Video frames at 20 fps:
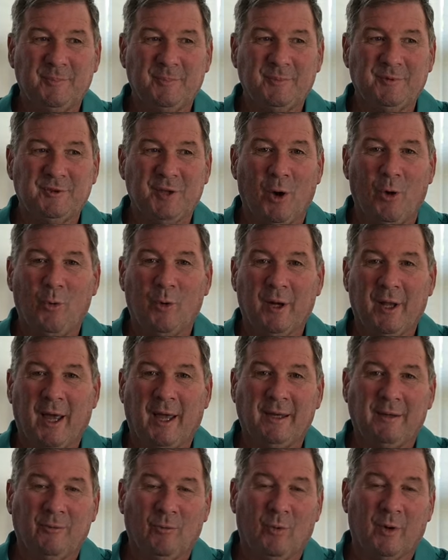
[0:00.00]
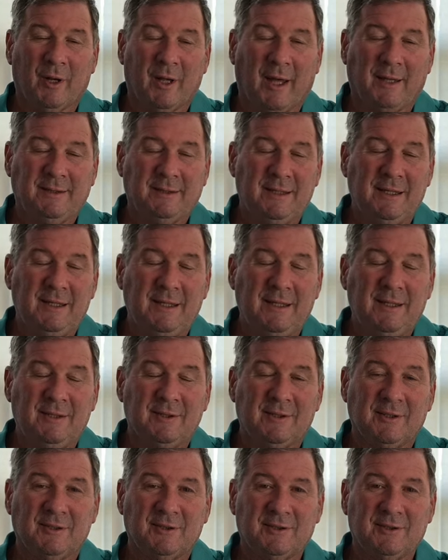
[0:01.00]
So when I
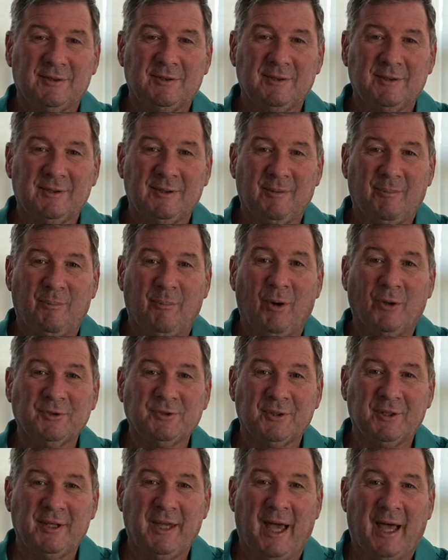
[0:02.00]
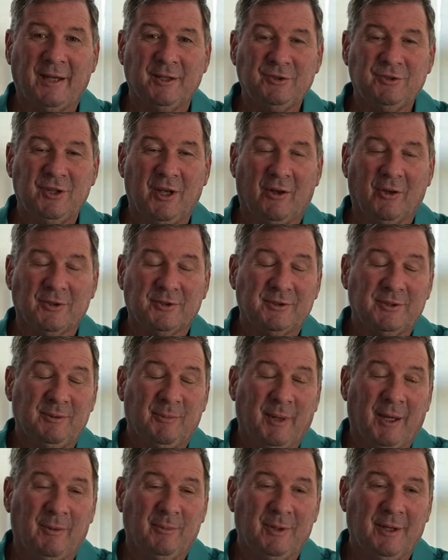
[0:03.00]
tease, it's mostly out of jealousy,
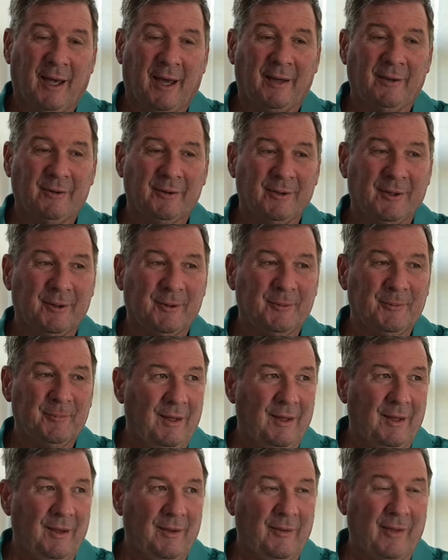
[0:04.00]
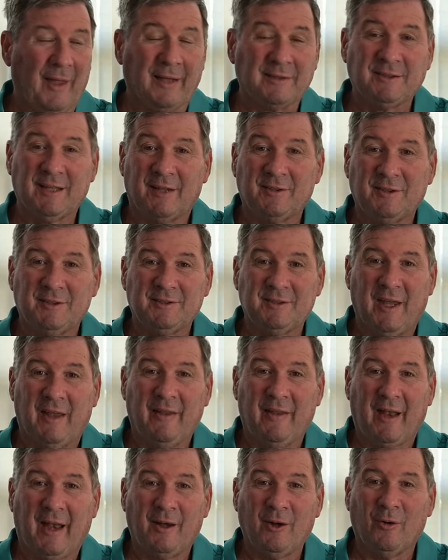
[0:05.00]
maybe. I don't know. That's not to say
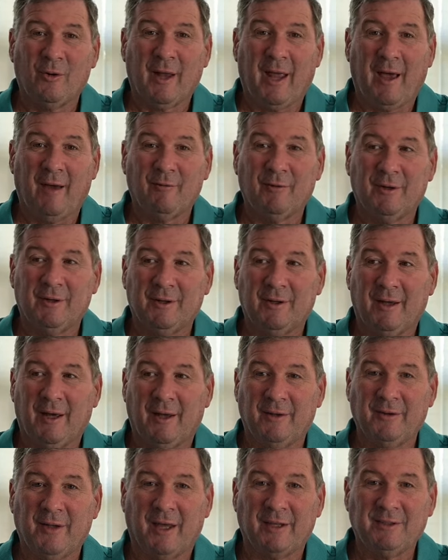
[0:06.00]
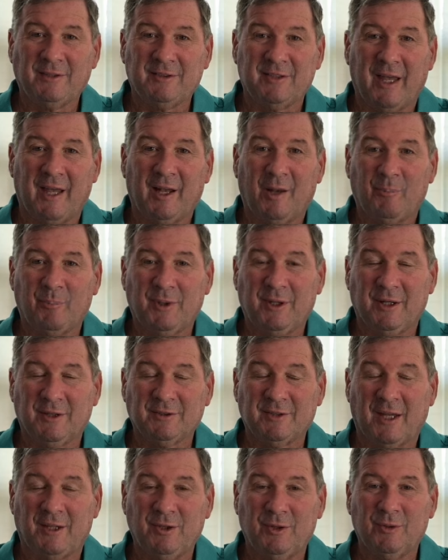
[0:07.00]
that I don't have a nice setup,
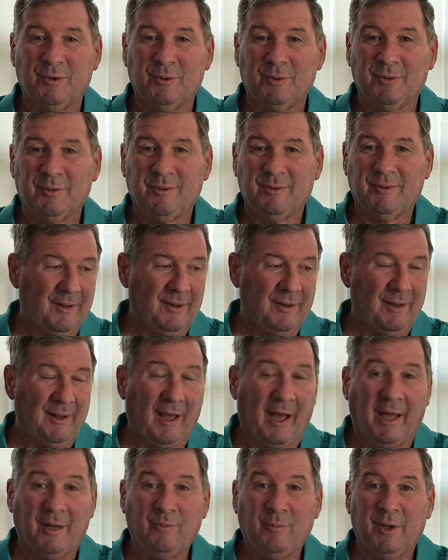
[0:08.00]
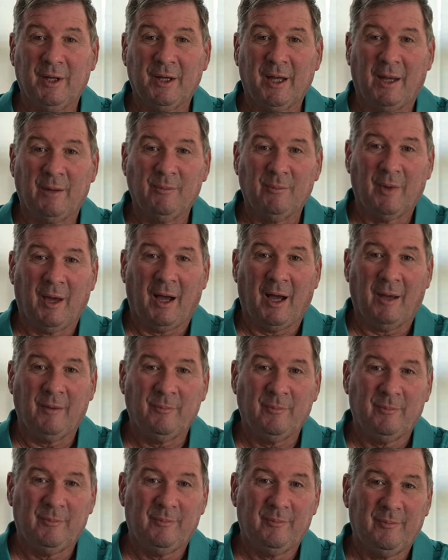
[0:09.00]
because I do. I admit
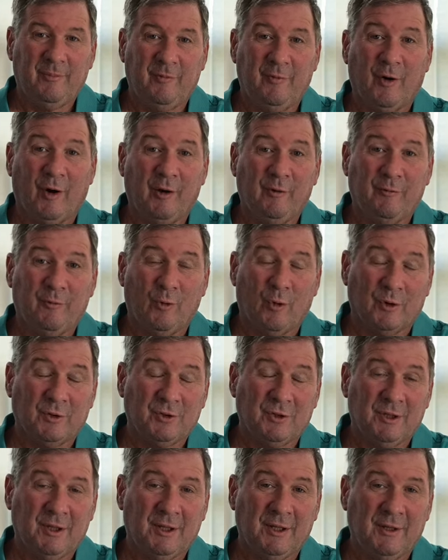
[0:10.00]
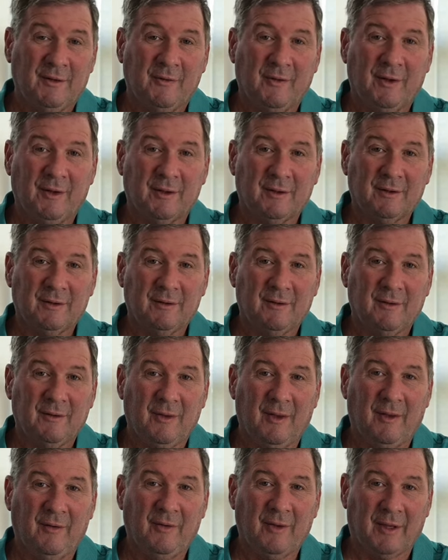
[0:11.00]
I'm very fortunate in the
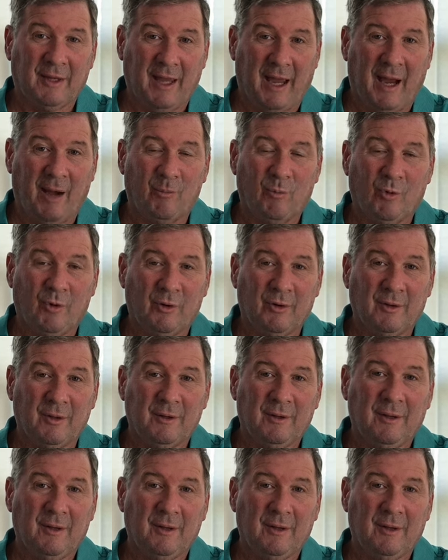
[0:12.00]
in the camera